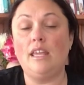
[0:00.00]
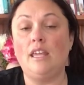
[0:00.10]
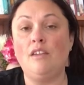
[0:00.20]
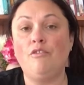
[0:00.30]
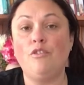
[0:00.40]

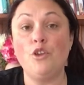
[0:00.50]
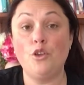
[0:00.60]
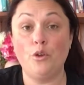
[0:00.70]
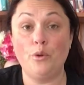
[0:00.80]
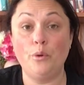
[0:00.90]
if
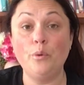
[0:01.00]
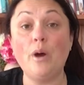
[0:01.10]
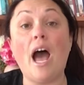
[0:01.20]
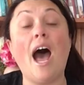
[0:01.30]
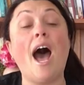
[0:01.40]
you
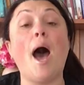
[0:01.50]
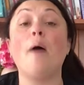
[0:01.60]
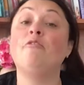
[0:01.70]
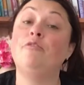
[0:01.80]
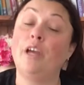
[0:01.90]
are
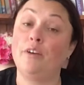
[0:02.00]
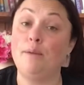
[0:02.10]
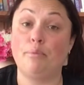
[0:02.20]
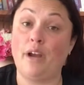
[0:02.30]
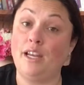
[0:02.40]

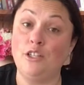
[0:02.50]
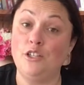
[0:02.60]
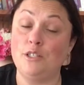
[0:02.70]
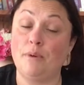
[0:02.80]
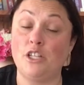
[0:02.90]
very brand
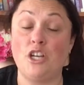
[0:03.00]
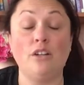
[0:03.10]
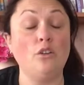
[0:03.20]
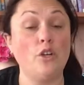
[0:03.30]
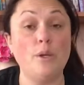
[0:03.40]
new to my
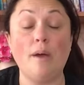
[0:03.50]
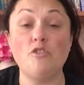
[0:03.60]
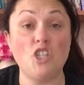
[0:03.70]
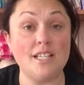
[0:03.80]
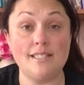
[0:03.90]
channel or you
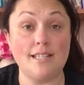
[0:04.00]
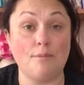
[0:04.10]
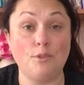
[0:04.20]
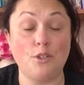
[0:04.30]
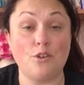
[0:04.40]
have just
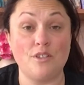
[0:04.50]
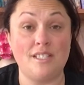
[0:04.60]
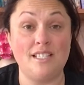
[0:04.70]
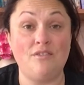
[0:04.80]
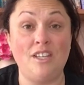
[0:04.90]
stumbled across
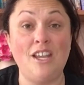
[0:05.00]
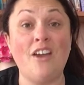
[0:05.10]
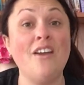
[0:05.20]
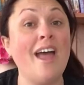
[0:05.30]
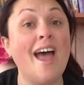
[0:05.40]
this video,
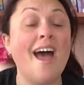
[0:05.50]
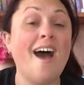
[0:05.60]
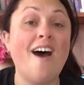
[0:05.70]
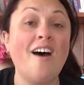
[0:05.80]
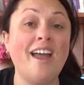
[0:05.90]

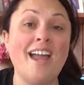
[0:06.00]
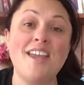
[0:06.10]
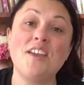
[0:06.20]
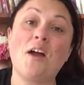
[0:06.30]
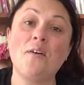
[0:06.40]
hi, how are
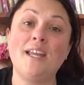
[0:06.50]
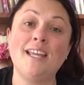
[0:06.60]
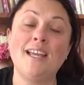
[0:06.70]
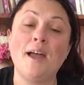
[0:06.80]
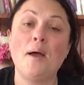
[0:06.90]
you
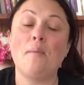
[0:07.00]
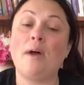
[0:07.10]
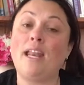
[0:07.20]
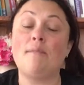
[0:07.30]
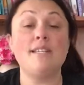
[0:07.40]
going?
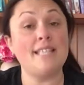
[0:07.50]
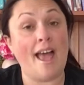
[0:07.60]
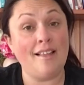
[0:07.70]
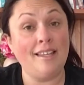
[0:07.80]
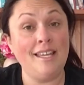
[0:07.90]
My name is
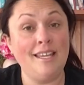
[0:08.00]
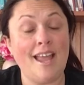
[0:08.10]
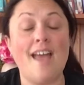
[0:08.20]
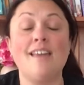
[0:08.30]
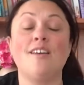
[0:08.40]
Ali
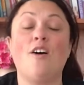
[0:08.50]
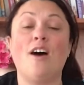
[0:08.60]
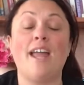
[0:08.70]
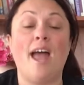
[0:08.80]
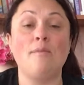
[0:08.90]
and
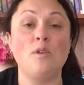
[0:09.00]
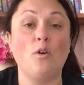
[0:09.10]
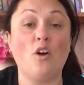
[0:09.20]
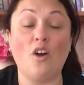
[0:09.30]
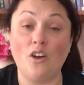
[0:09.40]
I am
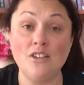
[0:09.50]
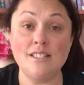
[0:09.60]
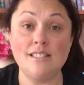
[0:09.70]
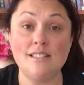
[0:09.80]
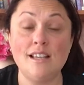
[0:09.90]
your
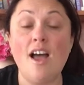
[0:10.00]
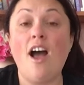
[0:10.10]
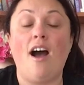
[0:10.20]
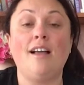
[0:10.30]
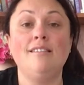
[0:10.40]
host.
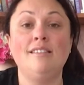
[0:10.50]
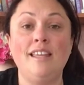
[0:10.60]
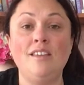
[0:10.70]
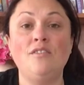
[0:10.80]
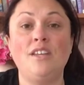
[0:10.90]
I
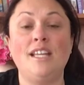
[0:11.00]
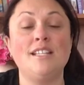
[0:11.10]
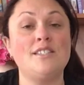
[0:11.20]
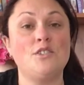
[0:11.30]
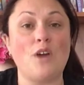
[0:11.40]
live in
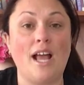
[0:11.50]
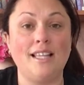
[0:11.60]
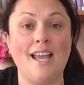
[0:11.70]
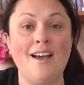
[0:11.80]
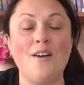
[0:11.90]

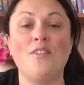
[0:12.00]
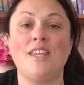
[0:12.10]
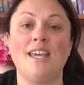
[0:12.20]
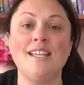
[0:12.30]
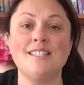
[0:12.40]
Australia on
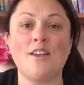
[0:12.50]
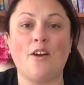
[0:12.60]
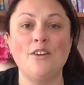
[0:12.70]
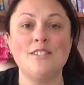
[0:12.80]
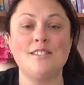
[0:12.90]
the East
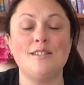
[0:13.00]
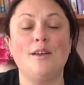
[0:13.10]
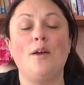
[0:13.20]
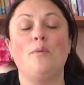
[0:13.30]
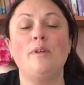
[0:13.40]
Coast
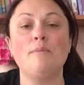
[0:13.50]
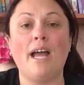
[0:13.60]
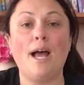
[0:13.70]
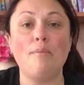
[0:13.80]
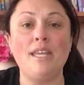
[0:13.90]
with my
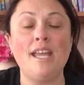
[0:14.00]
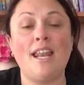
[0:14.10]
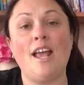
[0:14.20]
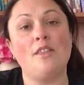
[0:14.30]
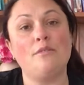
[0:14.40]
hubby
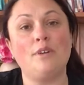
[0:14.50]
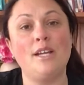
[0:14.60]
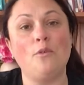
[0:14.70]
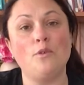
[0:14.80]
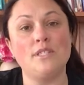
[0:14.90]
and our
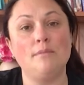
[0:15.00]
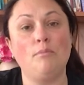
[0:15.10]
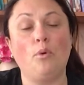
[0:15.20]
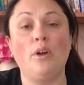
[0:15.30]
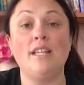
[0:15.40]
three awesome
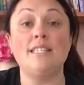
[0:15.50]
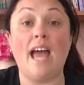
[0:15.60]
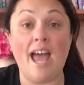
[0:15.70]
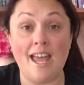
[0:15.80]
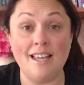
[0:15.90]
boys,
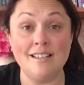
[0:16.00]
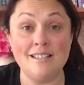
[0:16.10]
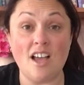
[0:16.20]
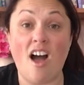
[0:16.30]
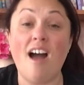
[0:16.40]

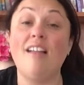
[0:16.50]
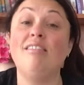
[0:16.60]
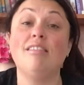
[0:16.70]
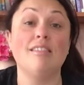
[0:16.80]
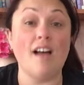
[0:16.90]
and I
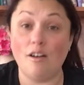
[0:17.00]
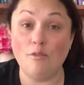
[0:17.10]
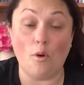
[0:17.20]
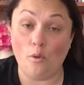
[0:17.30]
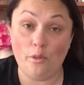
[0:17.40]

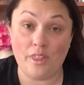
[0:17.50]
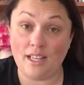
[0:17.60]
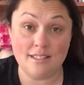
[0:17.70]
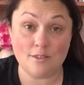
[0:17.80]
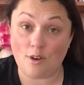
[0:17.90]
love all
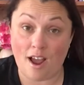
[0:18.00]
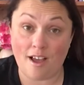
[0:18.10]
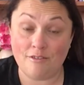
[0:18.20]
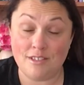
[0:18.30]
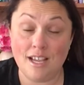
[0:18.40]
things
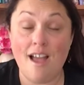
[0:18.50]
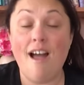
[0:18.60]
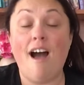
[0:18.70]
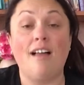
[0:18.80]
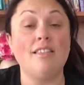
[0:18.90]
craft.
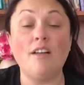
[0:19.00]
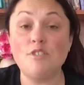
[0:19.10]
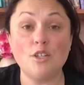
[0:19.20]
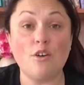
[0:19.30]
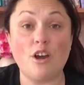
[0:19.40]
I
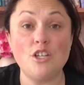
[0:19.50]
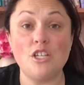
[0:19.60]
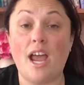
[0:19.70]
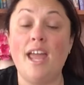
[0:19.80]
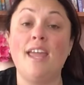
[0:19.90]
love to
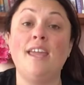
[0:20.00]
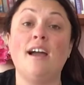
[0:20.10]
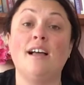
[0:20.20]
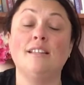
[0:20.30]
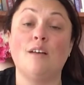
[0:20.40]
crochet,
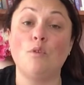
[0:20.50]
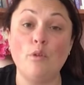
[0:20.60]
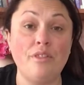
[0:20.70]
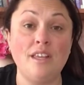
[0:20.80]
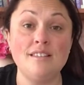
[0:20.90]
I love
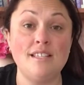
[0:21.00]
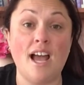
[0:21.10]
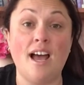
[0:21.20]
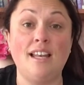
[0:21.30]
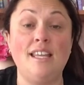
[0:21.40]
all things
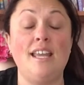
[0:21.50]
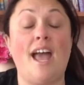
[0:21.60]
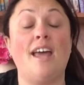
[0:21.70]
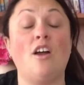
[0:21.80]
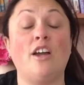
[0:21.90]
yarny,
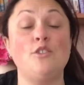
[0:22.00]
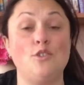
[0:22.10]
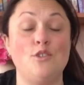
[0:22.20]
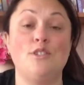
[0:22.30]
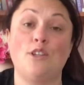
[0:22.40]
and I
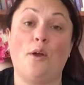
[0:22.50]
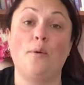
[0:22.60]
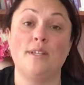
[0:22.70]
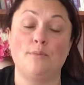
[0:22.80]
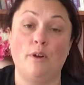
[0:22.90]
do
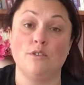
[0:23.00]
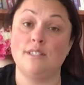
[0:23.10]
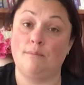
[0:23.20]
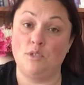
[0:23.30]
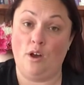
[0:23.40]
sew as well
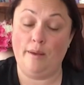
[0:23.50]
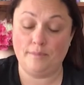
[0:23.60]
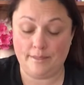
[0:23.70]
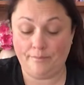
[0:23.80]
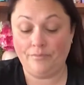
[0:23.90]

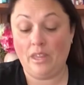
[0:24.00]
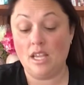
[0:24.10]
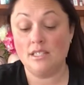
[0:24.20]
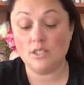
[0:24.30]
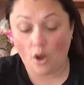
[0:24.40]
sometimes.
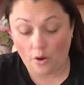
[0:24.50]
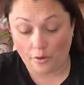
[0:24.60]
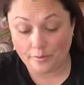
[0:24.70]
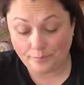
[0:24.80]
So,